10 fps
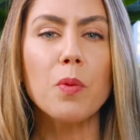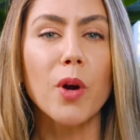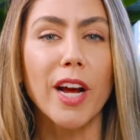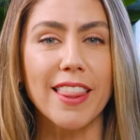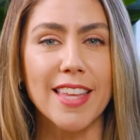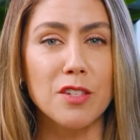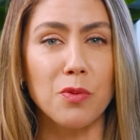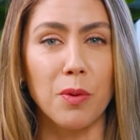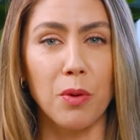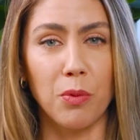we work at things
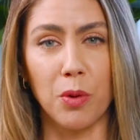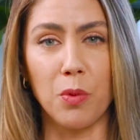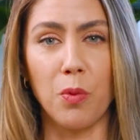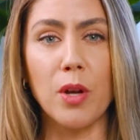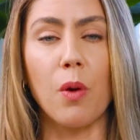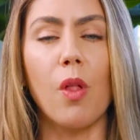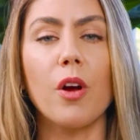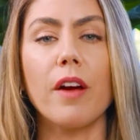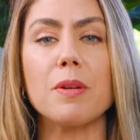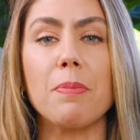from the root, we no
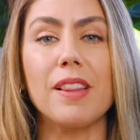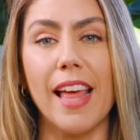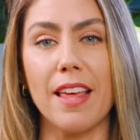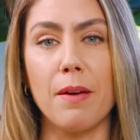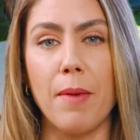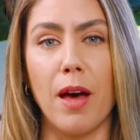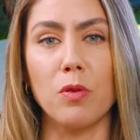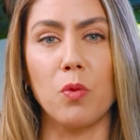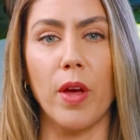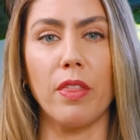longer have to play them
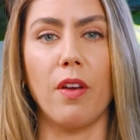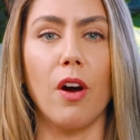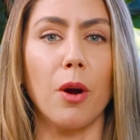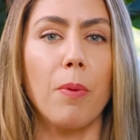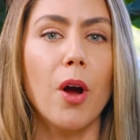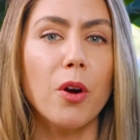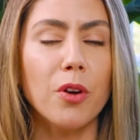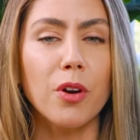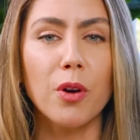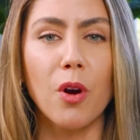out with our
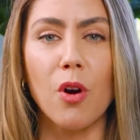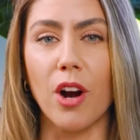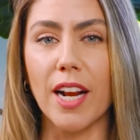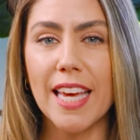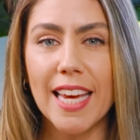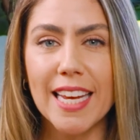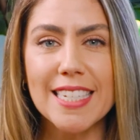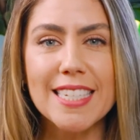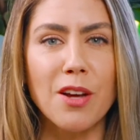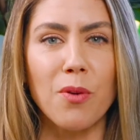partner or our
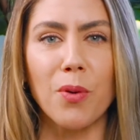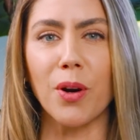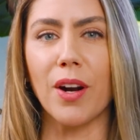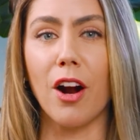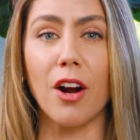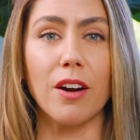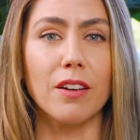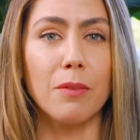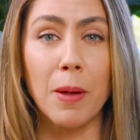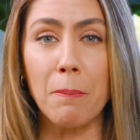kids or
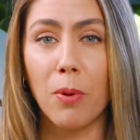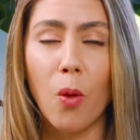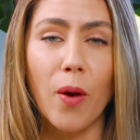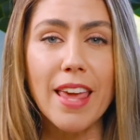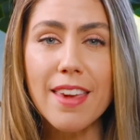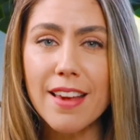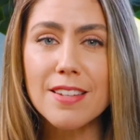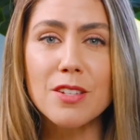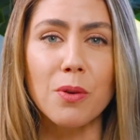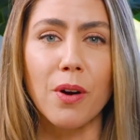our
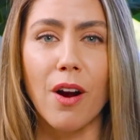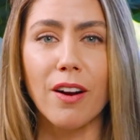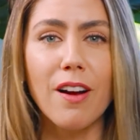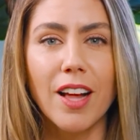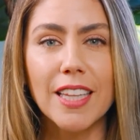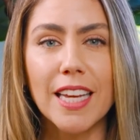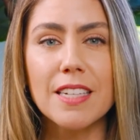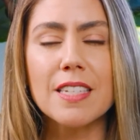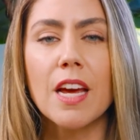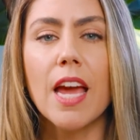employees or our
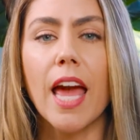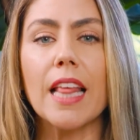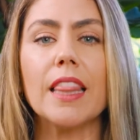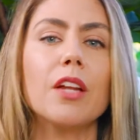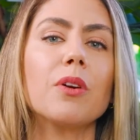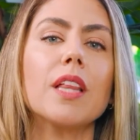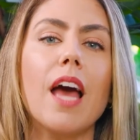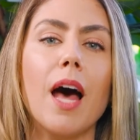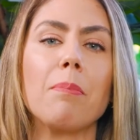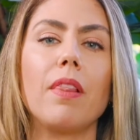colleagues, and it
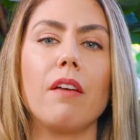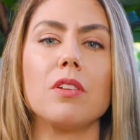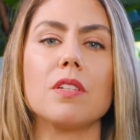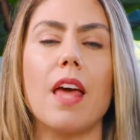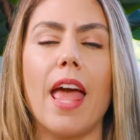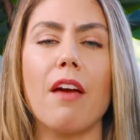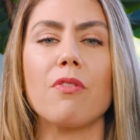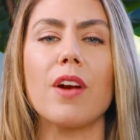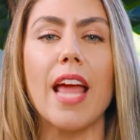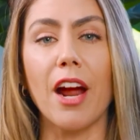literally up-levels
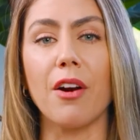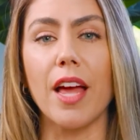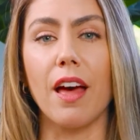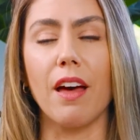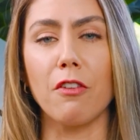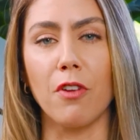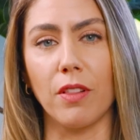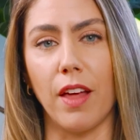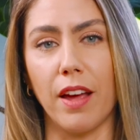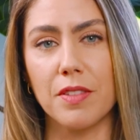every area of our
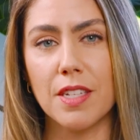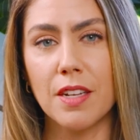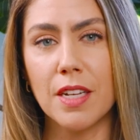lives.